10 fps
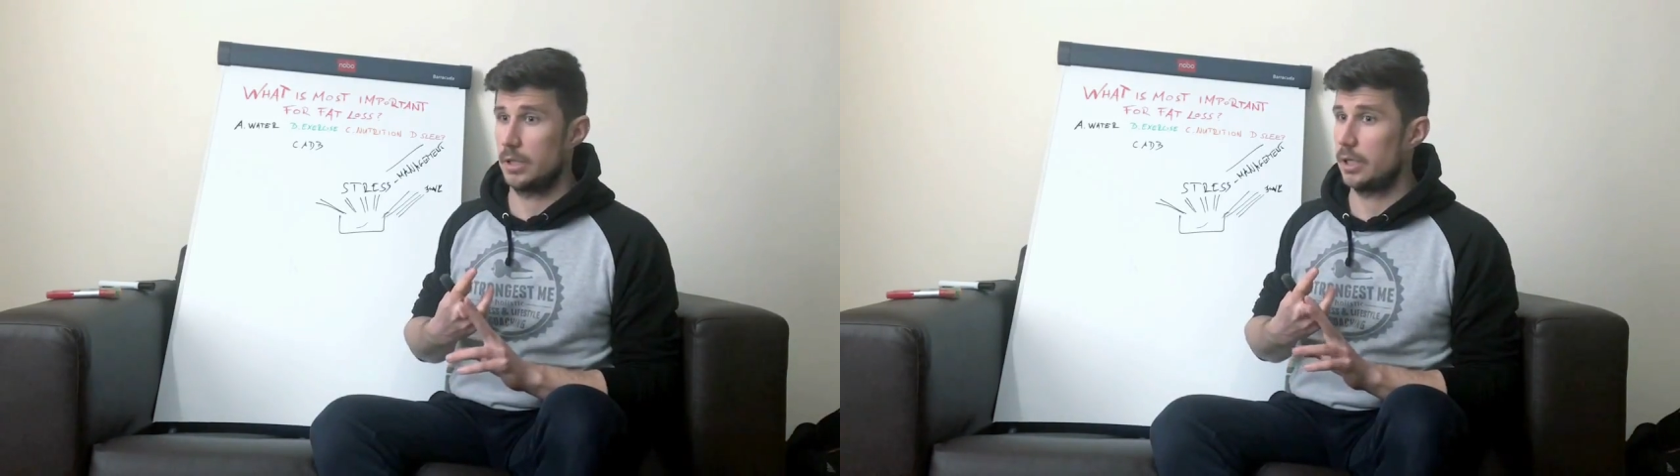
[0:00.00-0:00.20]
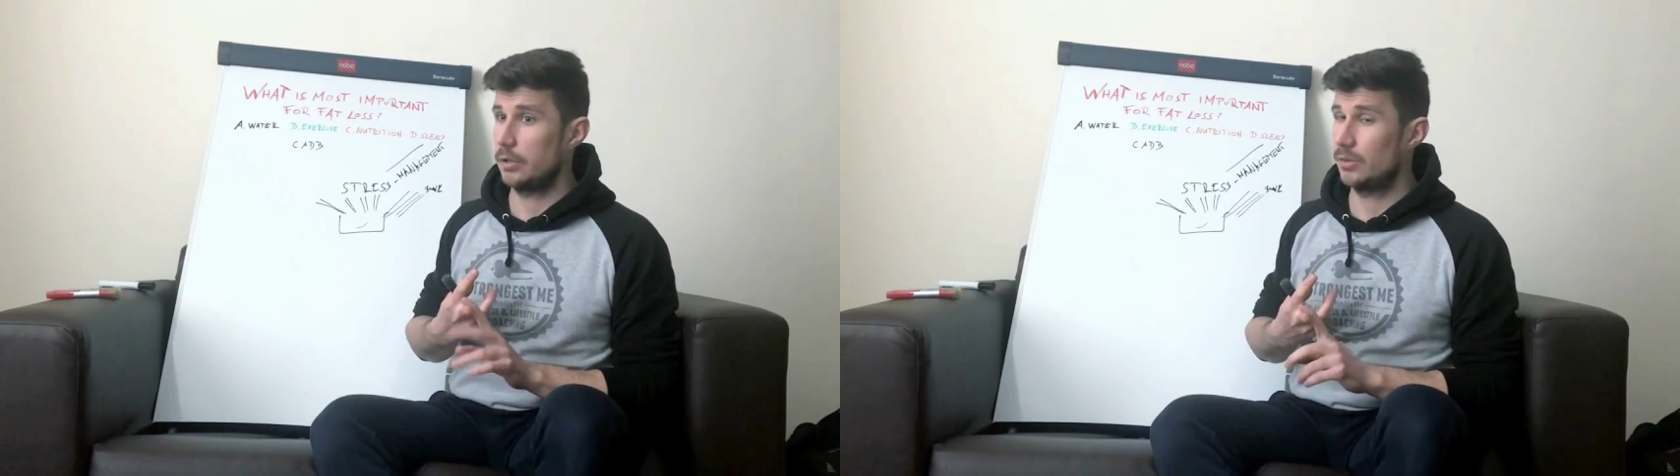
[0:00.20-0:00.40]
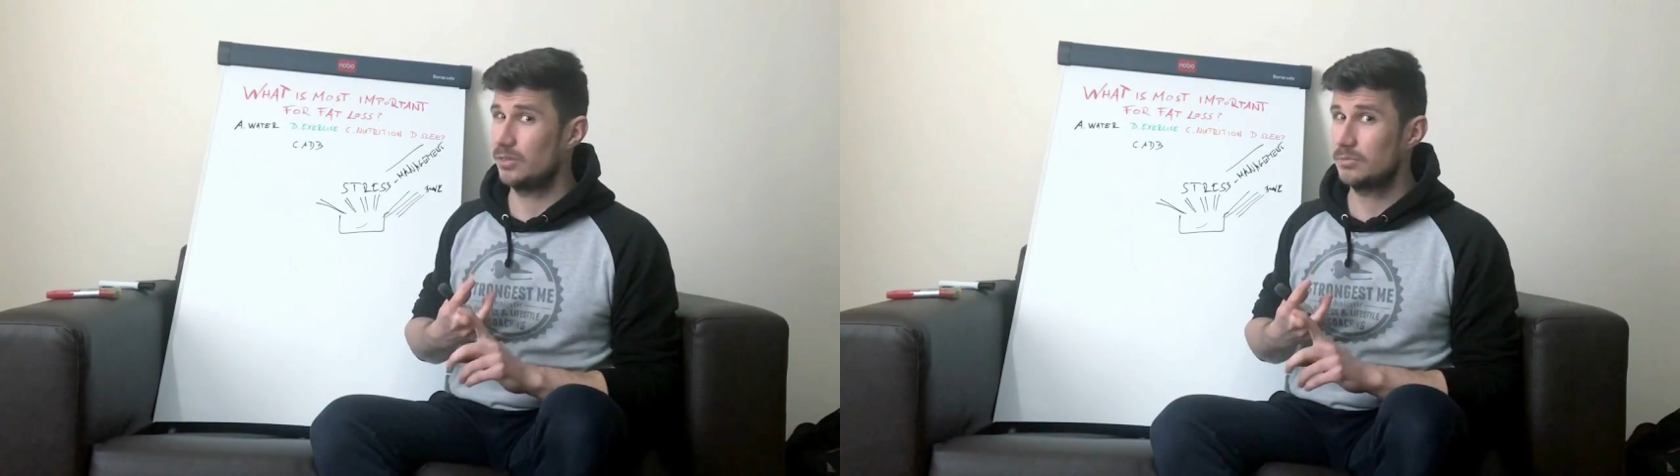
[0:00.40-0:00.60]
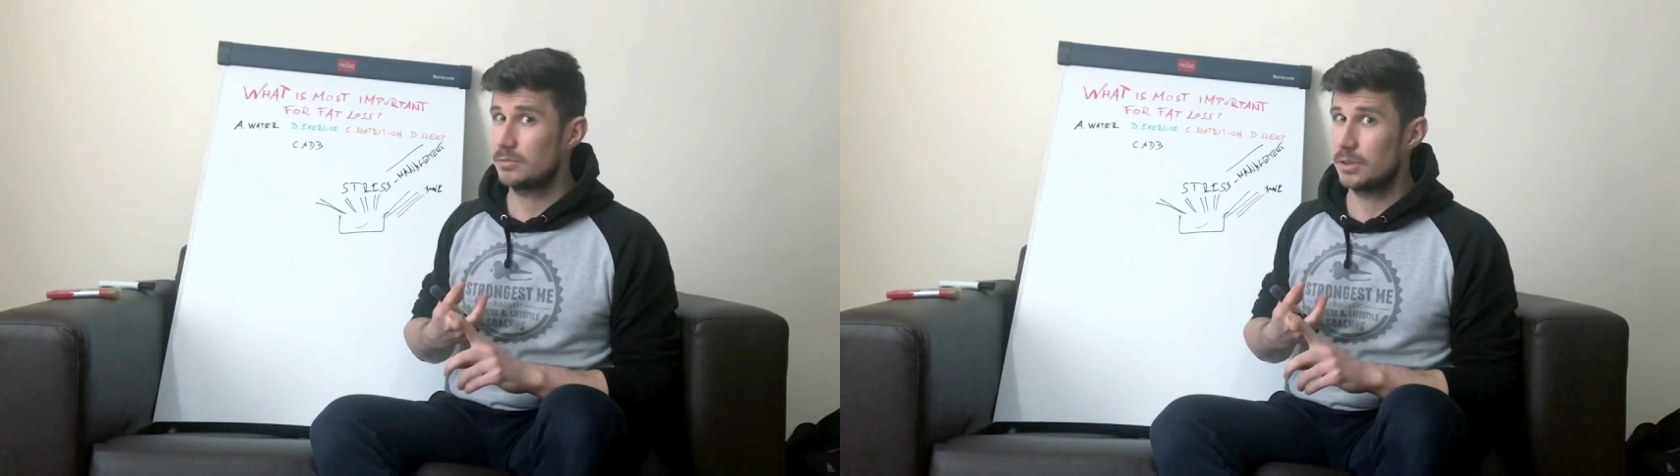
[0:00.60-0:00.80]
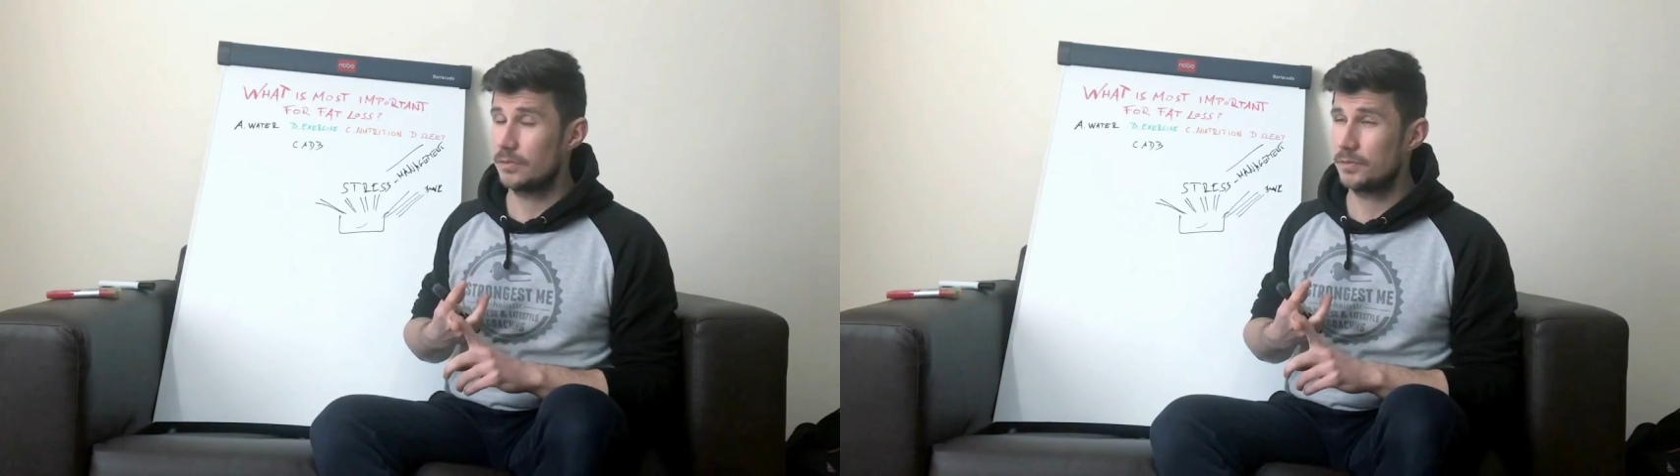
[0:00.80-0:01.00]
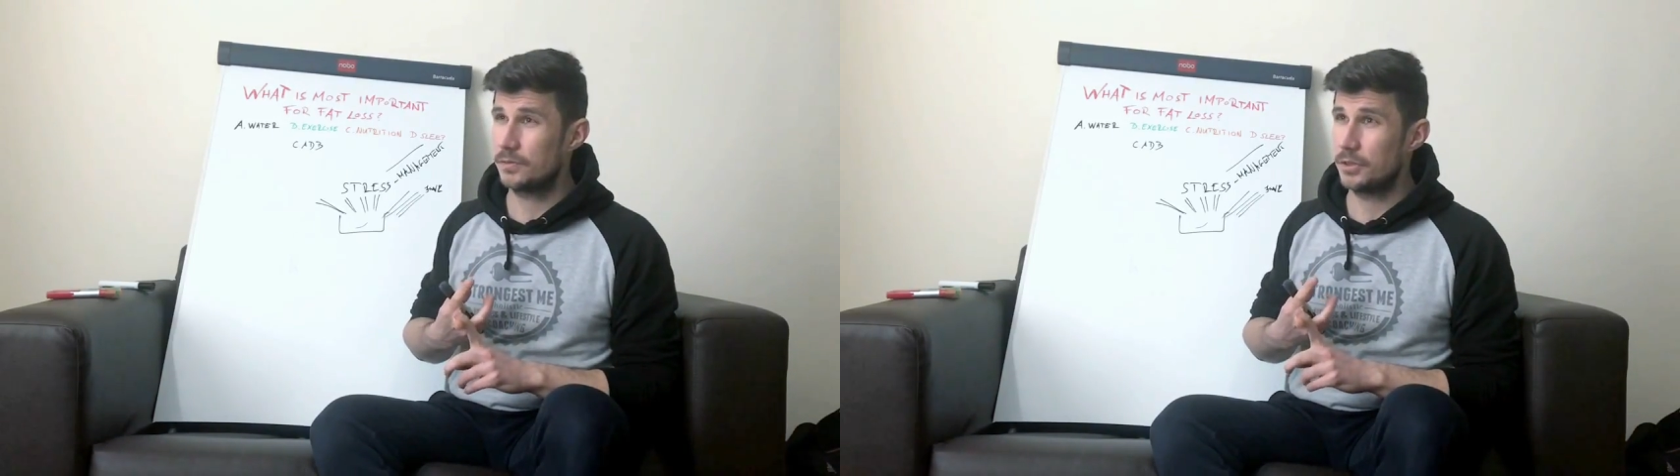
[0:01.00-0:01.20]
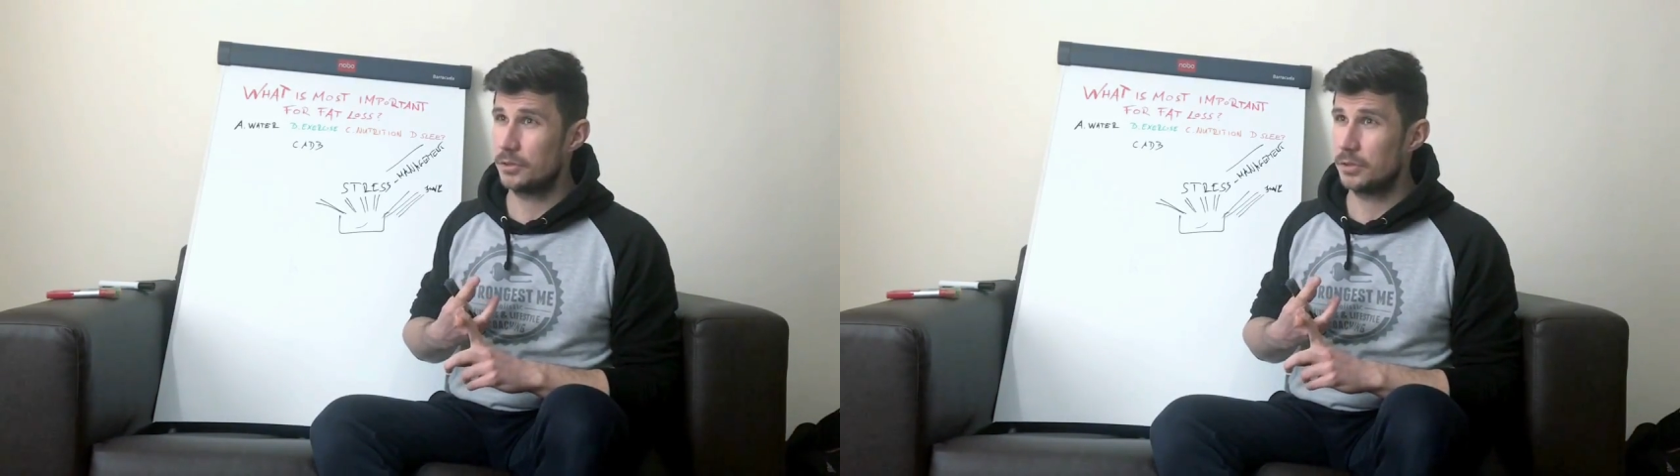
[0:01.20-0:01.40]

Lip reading: I don't know, if your